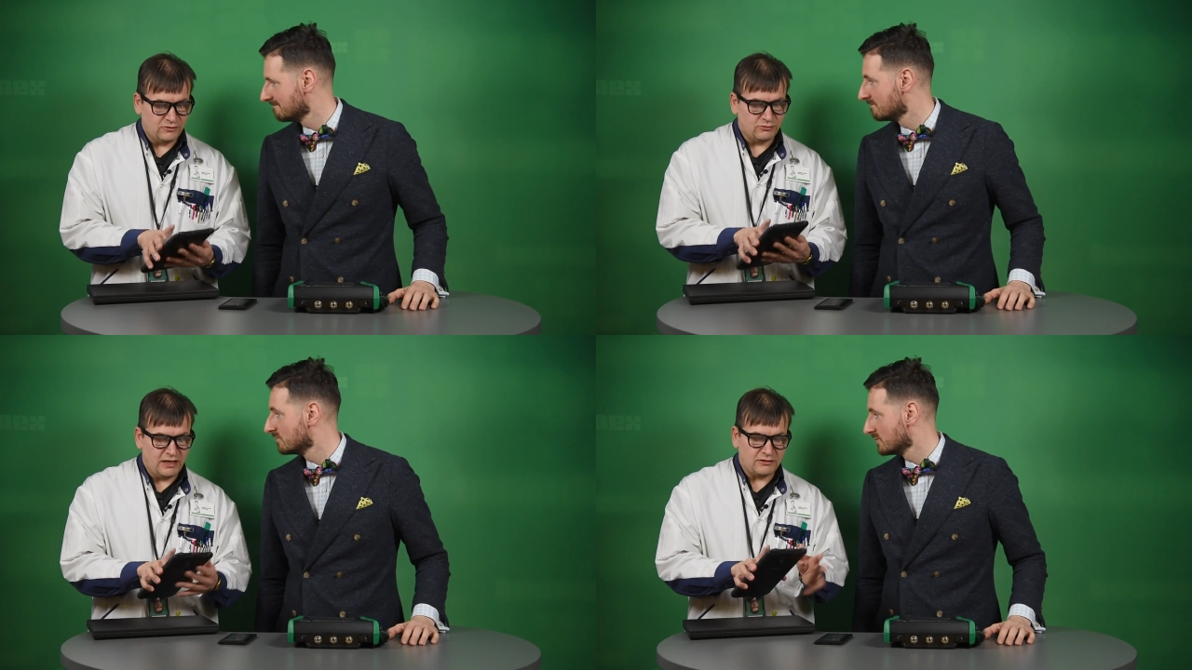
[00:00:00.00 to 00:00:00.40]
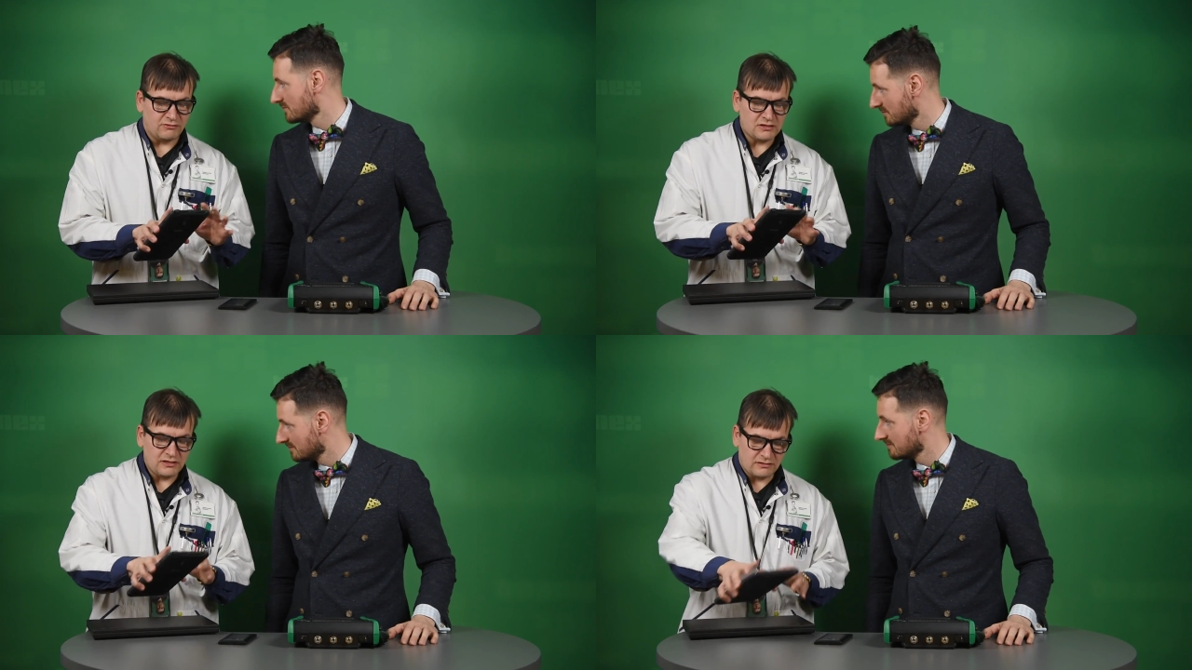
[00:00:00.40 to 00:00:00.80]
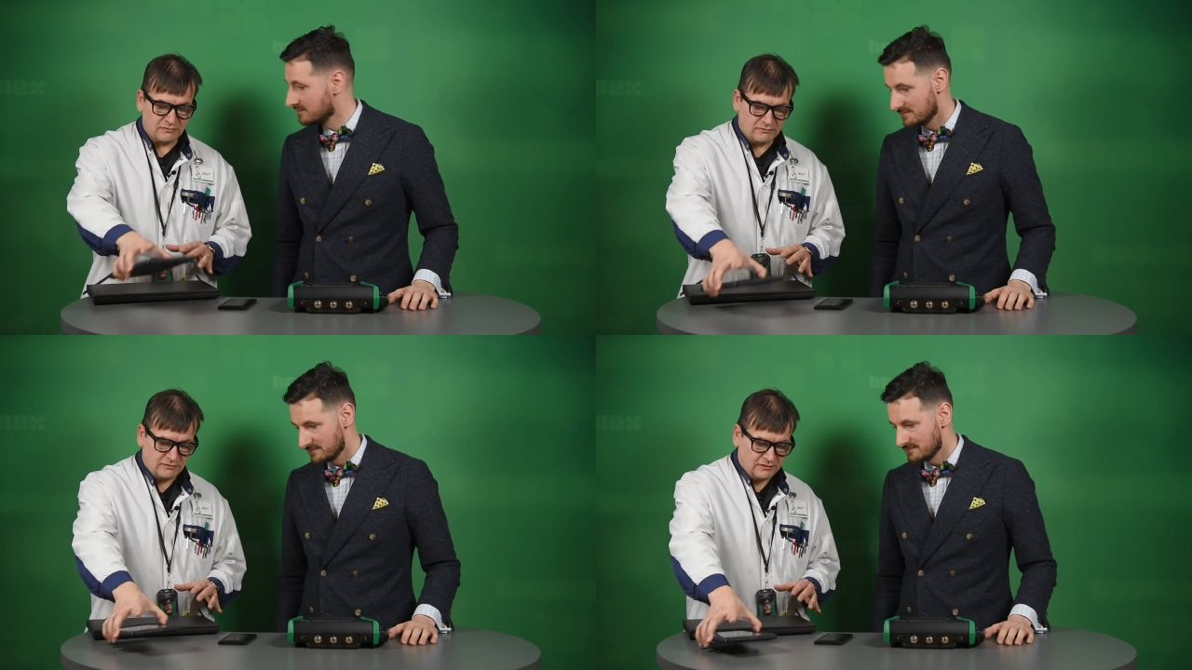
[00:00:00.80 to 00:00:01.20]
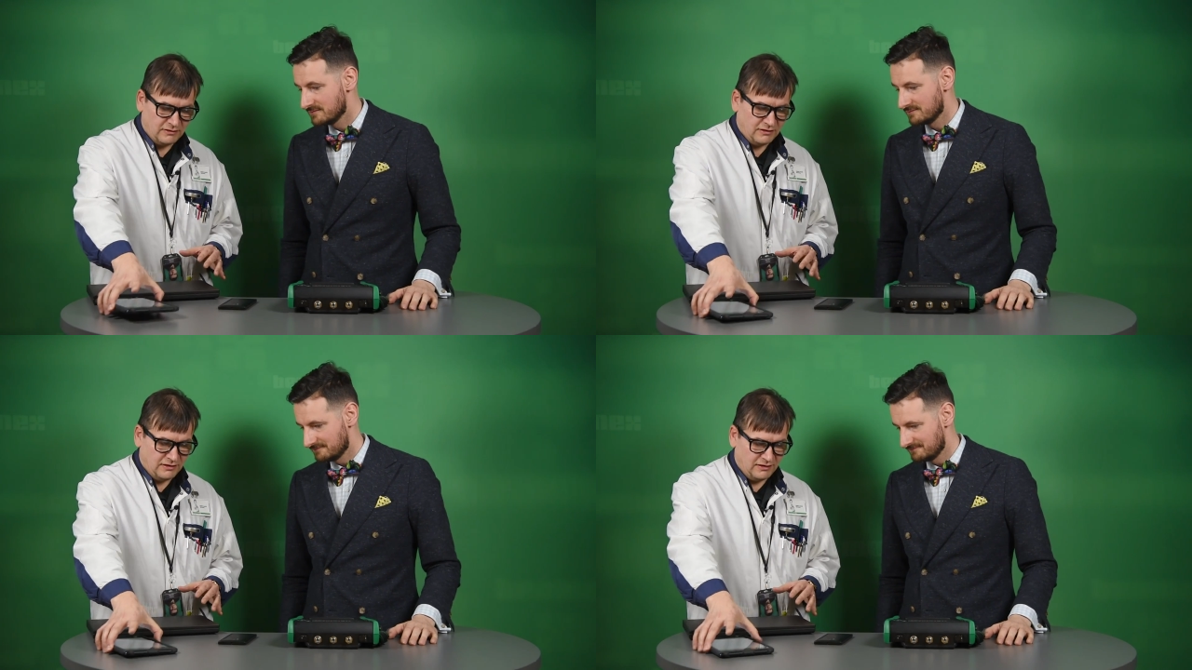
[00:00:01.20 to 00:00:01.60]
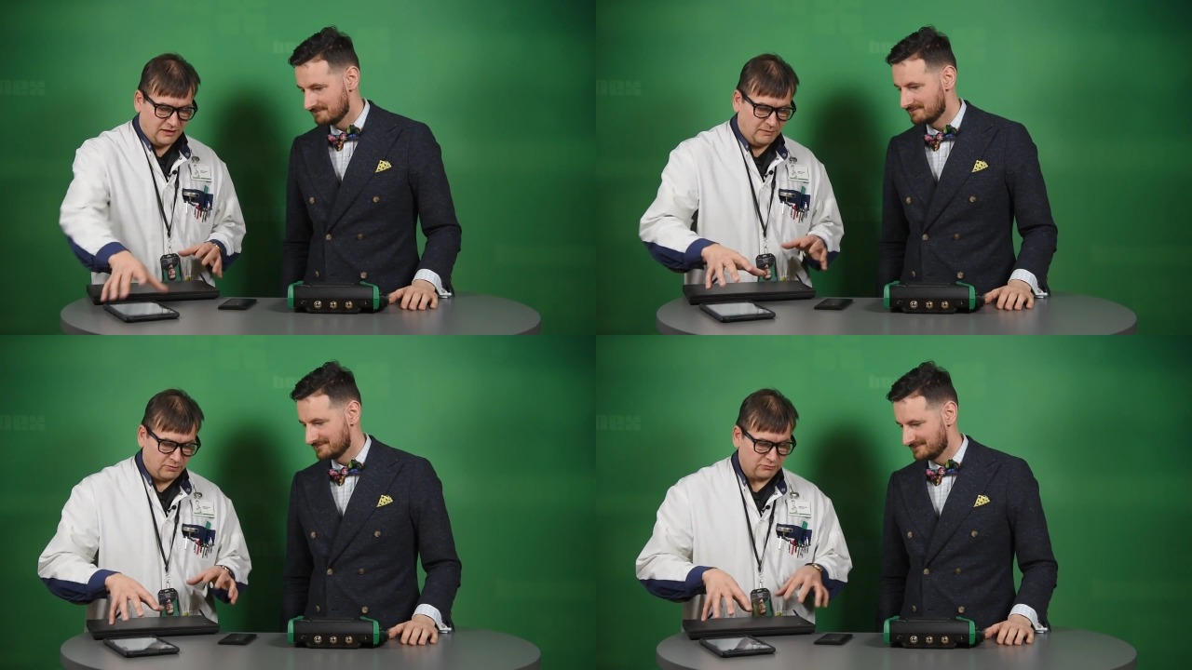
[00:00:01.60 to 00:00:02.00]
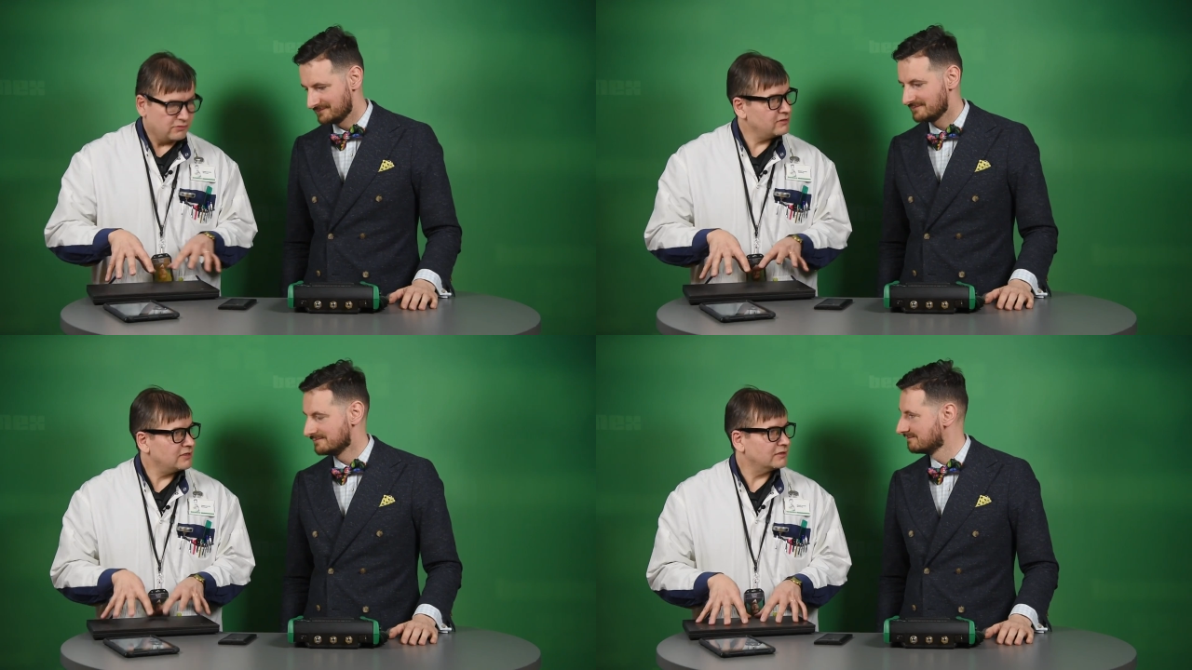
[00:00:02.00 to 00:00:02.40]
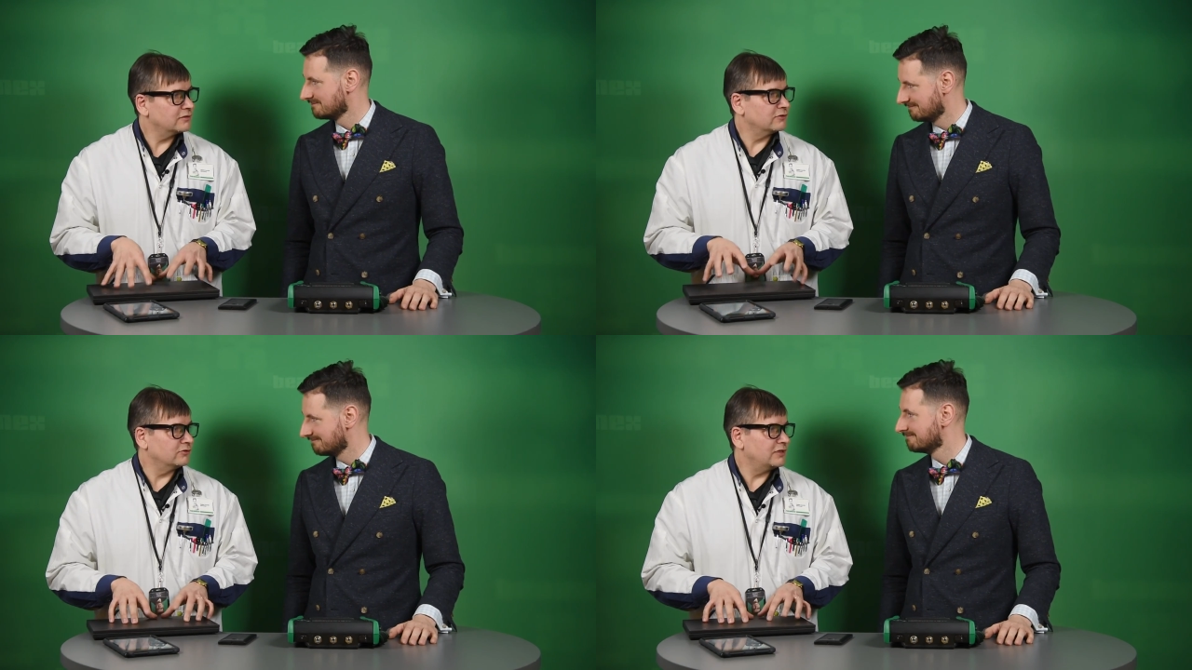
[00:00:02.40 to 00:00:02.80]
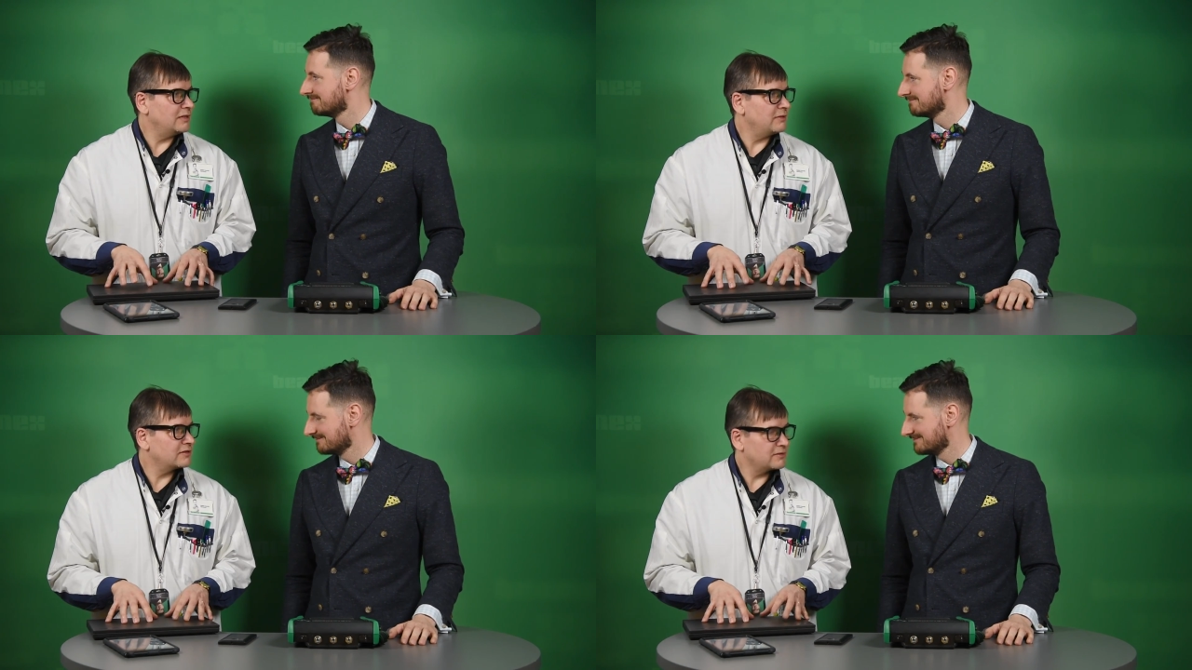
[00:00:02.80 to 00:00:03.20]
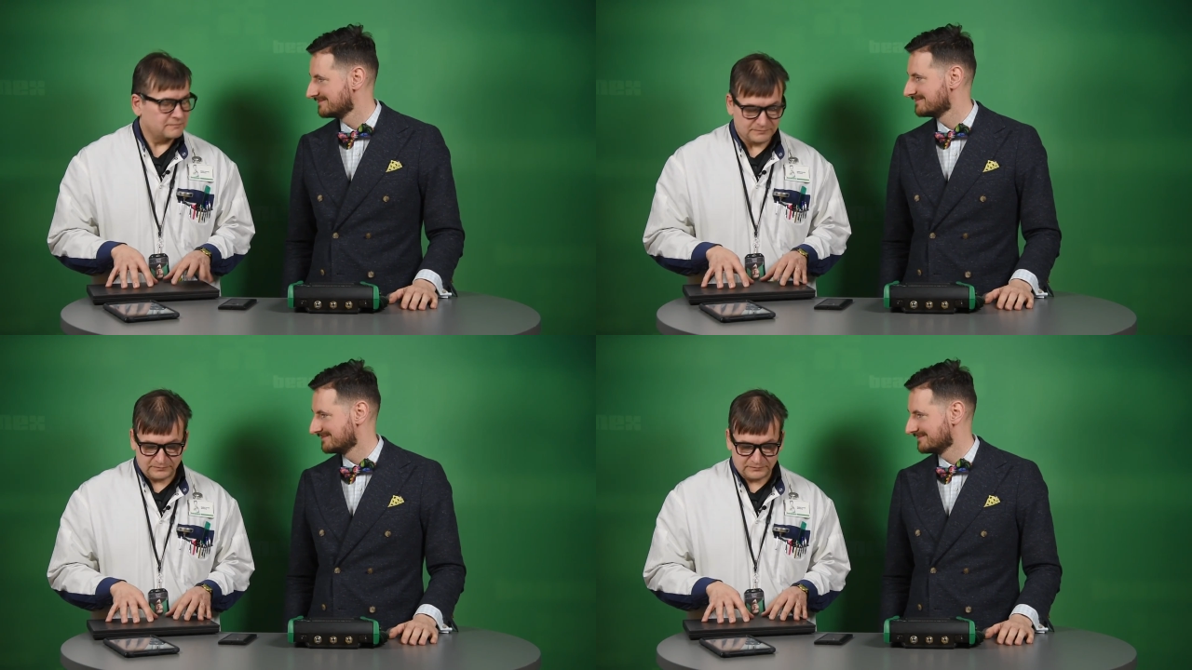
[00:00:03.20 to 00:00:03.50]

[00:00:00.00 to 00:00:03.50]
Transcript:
Speaker 1: You take the results, upload the results to CMX.